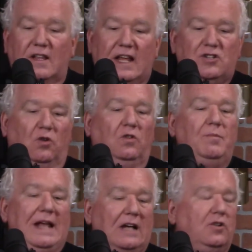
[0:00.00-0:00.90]
They told
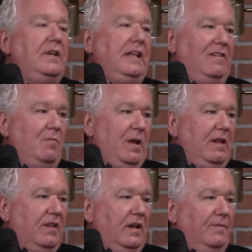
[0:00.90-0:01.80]
me I couldn't give him
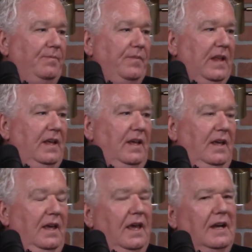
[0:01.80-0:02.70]
anything.
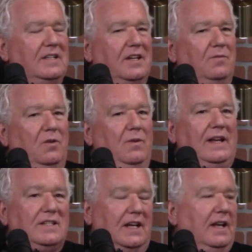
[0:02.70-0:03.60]
And I said, well, wait
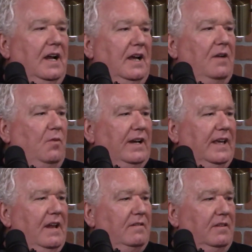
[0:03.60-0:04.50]
a second. I want to
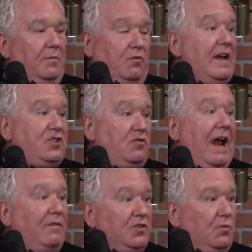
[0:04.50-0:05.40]
get the press
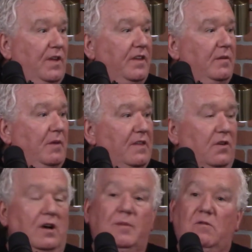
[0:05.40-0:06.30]
travels with him. I
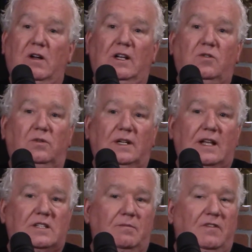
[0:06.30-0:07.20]
thought it would be really cool to
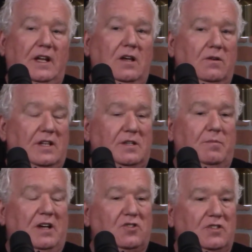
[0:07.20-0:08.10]
get some video, get some
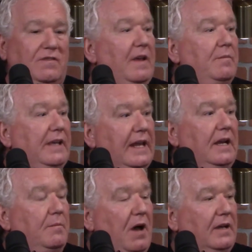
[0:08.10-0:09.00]
pictures of him
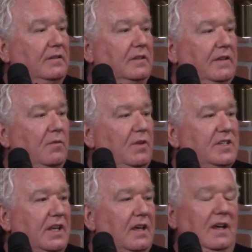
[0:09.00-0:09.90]
getting a bottle of Cleveland
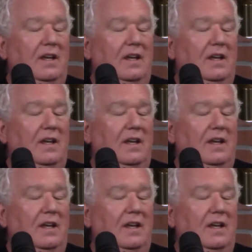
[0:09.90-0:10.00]
whiskey.